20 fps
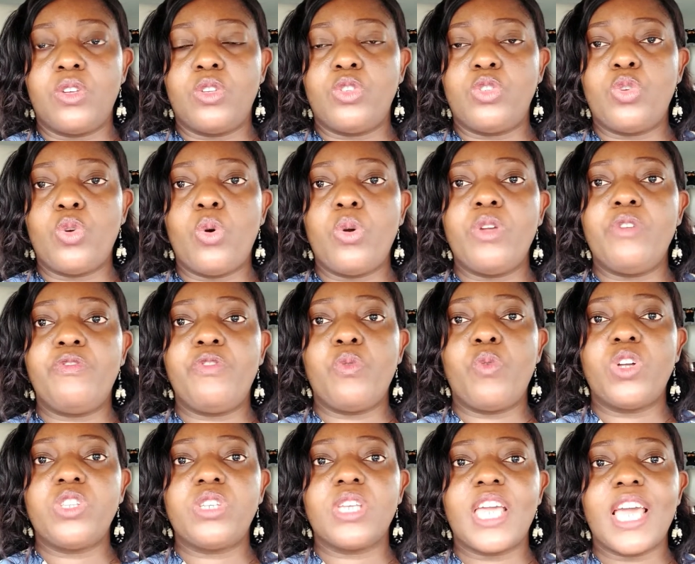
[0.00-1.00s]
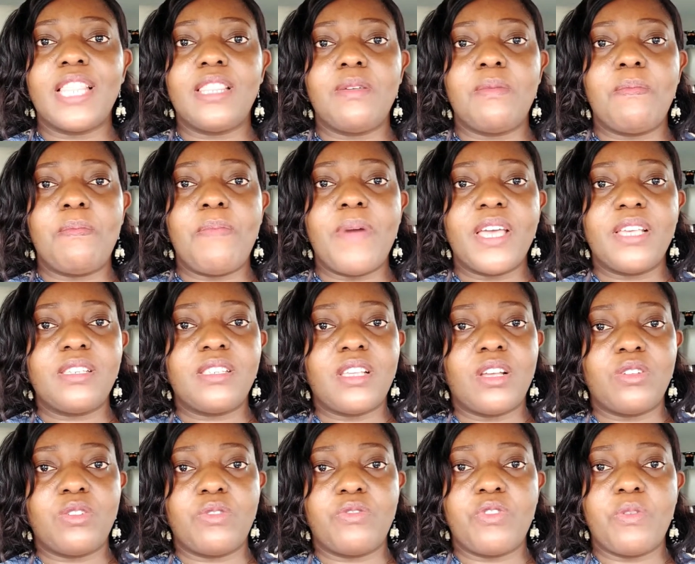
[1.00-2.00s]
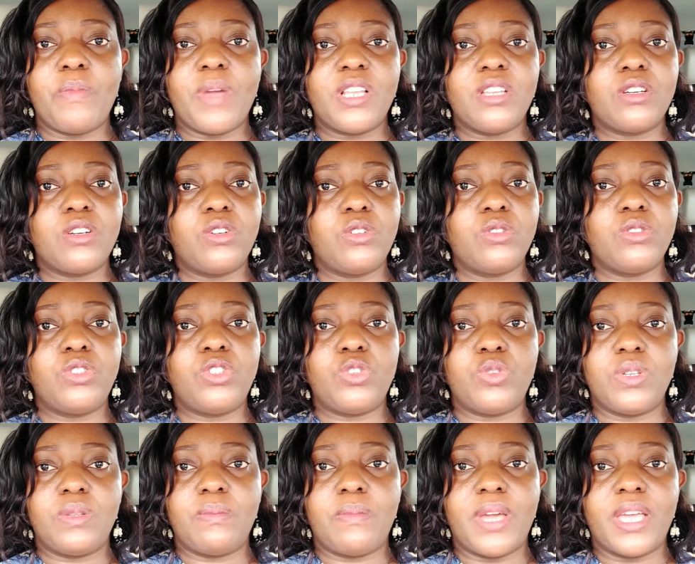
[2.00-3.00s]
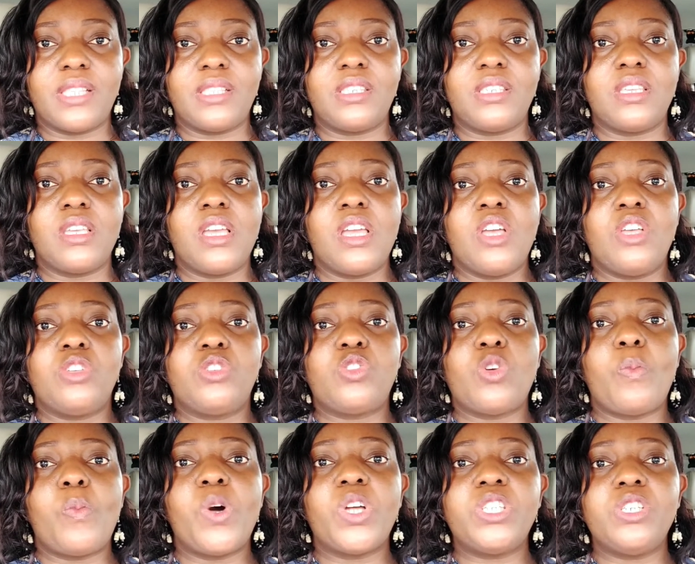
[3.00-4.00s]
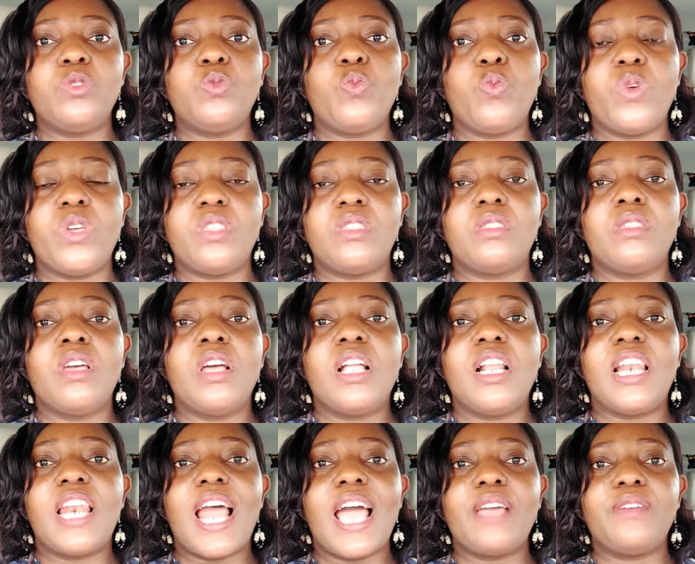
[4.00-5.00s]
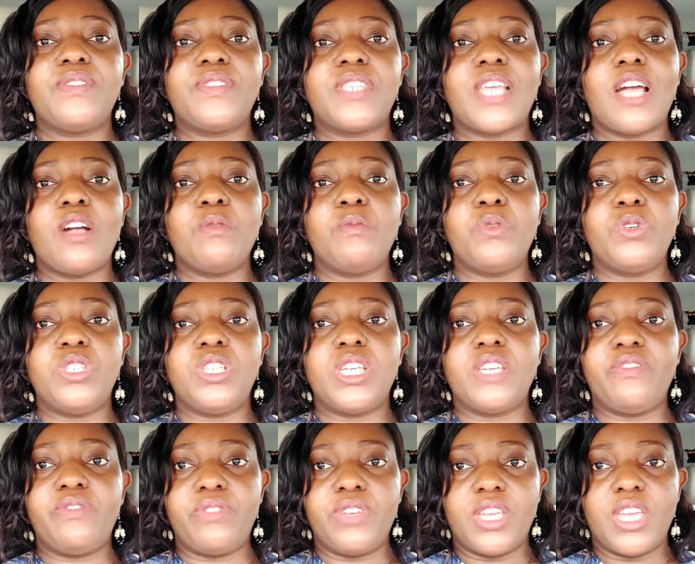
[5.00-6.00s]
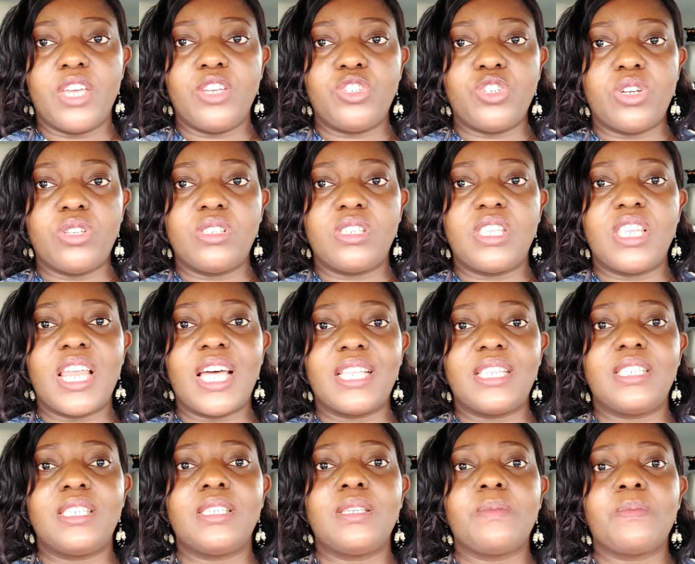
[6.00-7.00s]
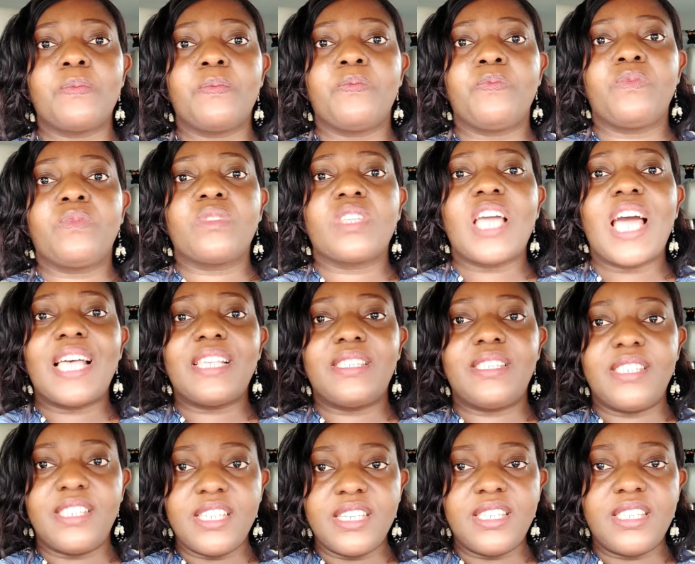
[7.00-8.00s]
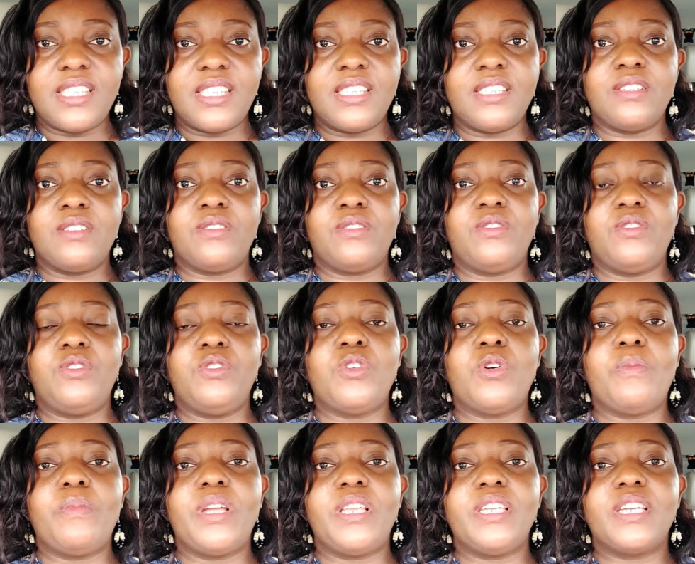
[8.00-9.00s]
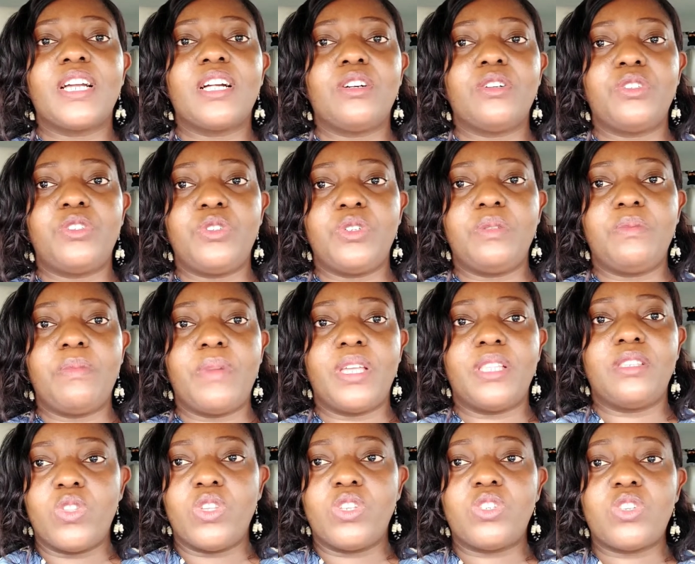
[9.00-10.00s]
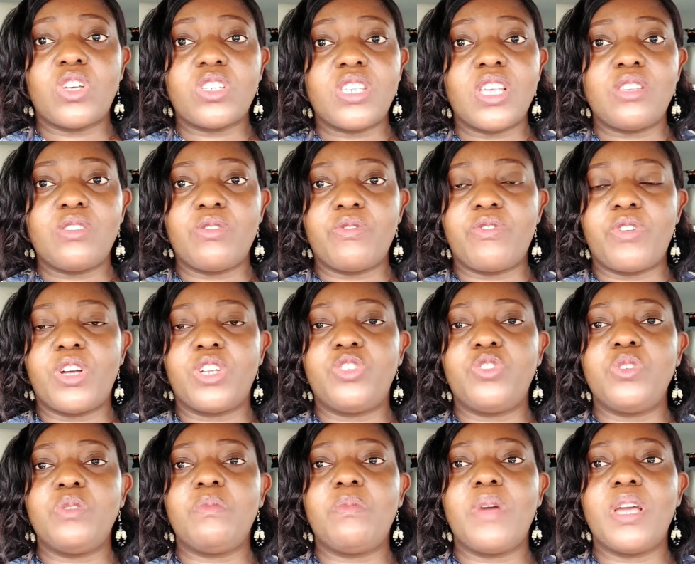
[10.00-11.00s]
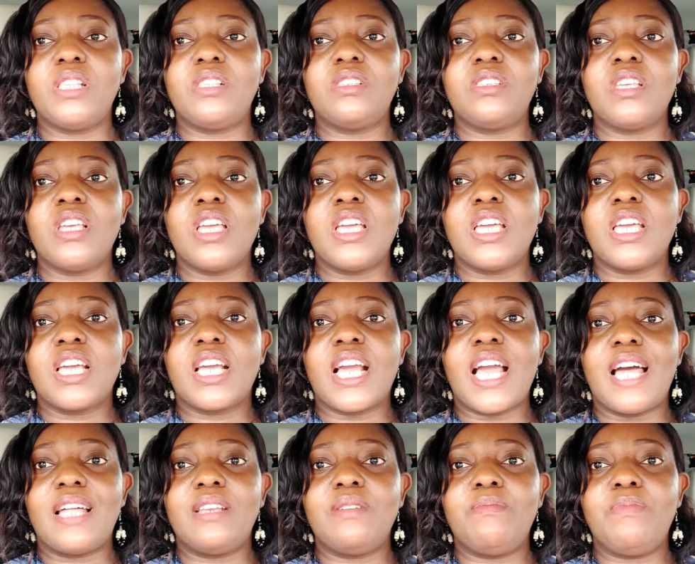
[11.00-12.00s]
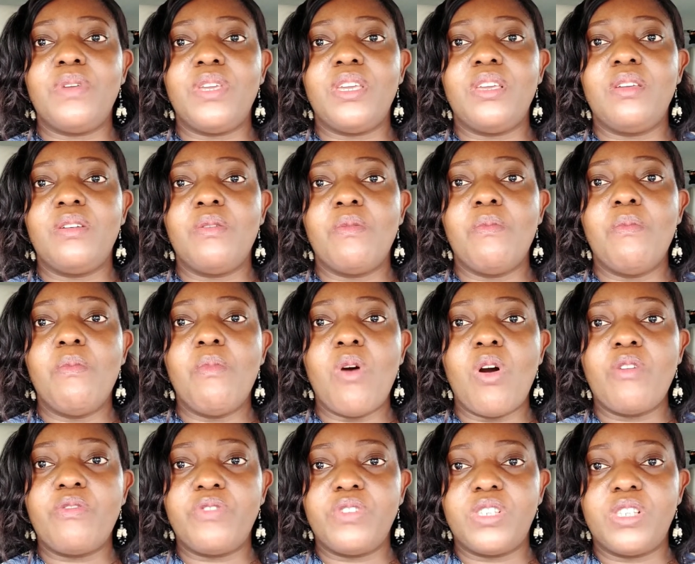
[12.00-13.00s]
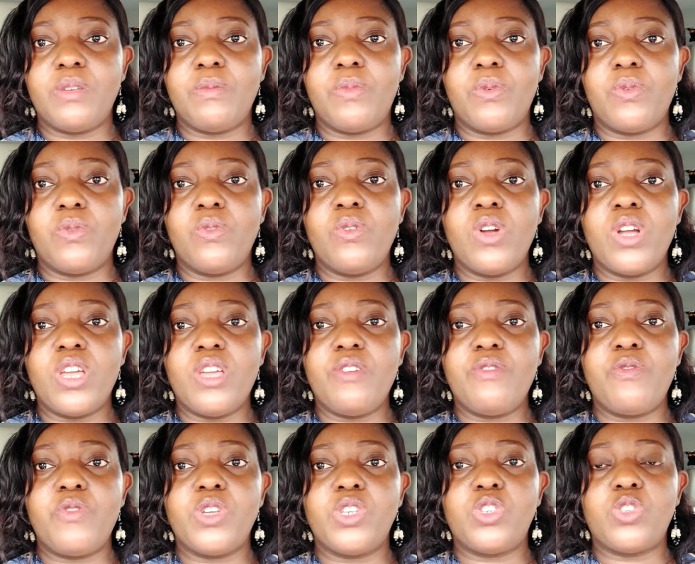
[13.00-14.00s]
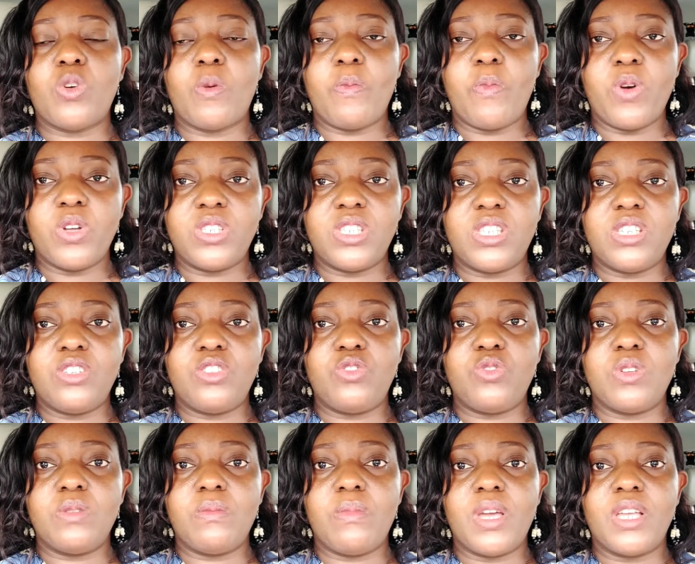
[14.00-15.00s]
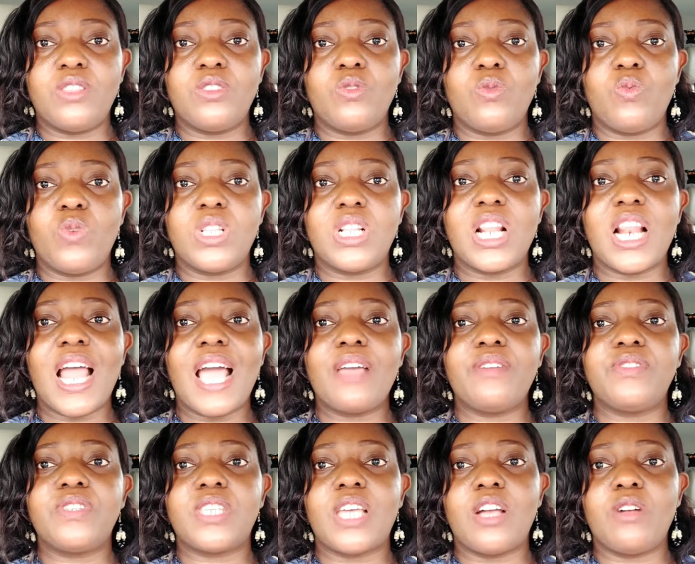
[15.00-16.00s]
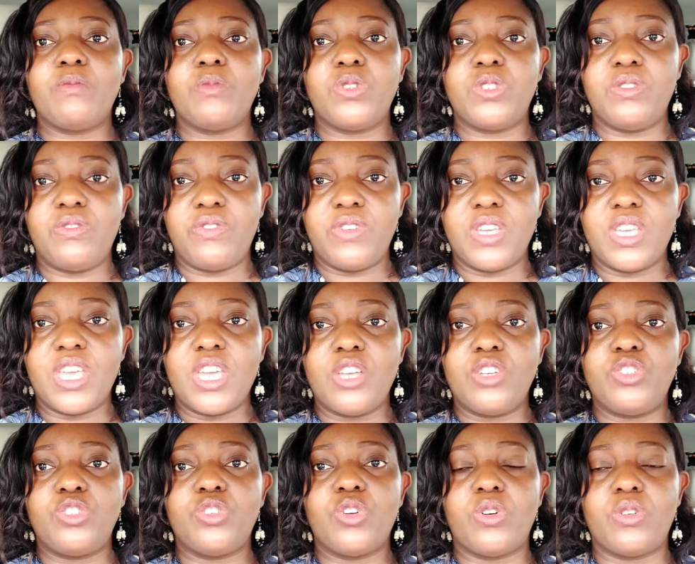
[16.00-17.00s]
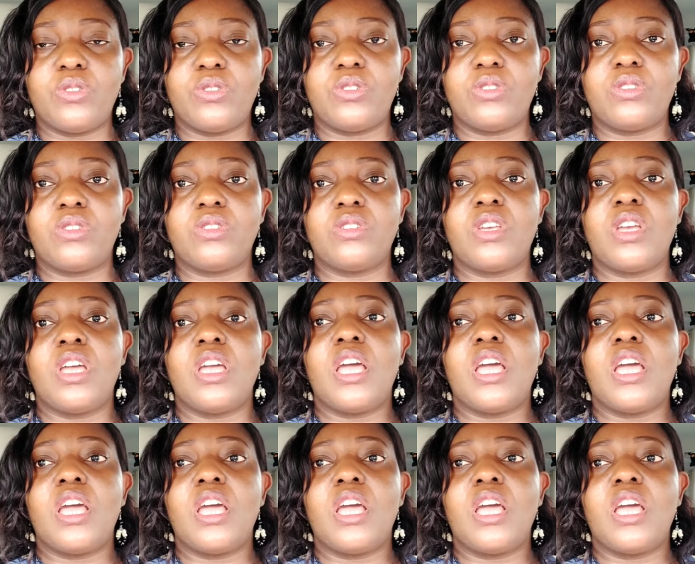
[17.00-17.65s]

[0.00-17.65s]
So if you want to get the best out of your medical treatment, support it with lifestyle modifications that assist your medical treatment. The success of our treatment can be more visible if we support this treatment with lifestyle modifications